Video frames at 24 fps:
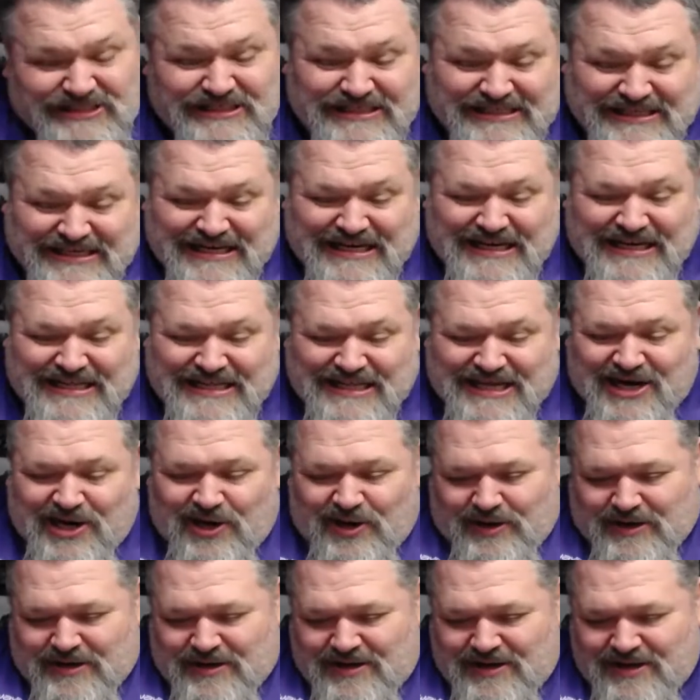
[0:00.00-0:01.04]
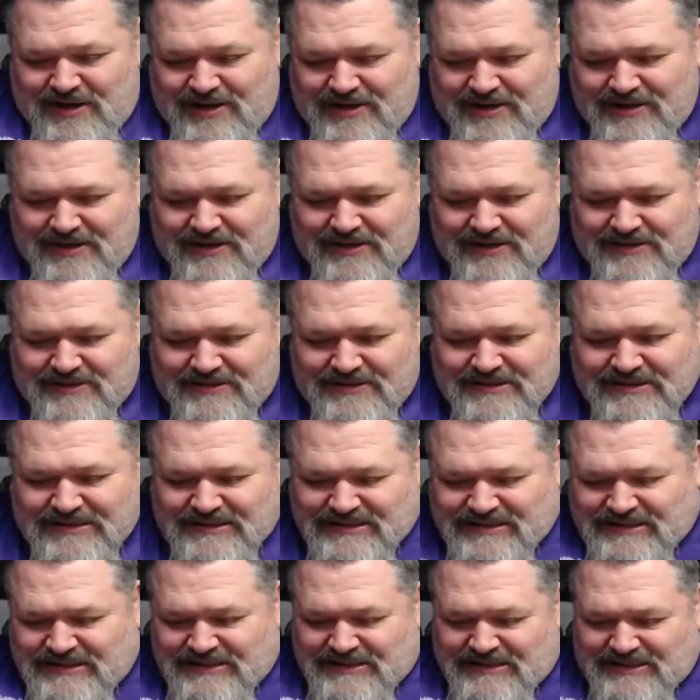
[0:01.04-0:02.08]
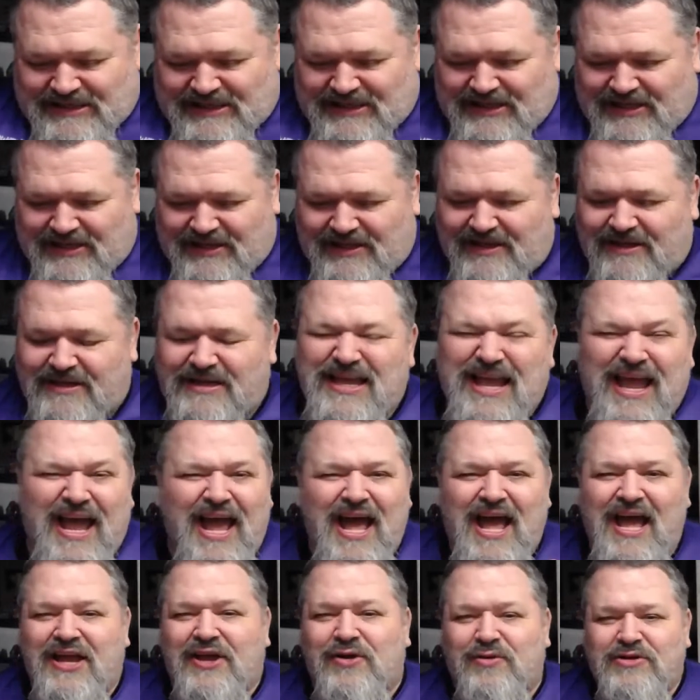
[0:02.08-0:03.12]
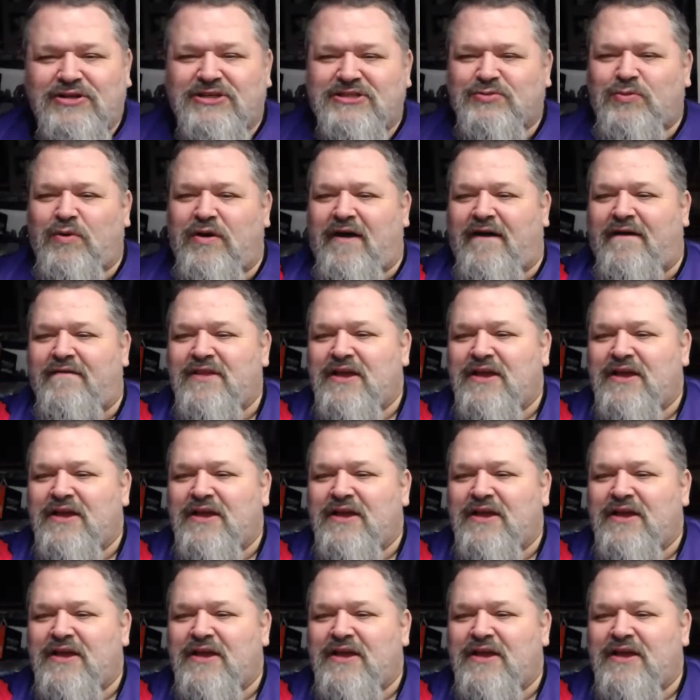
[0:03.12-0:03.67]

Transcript: get in there. Oh yeah, you just want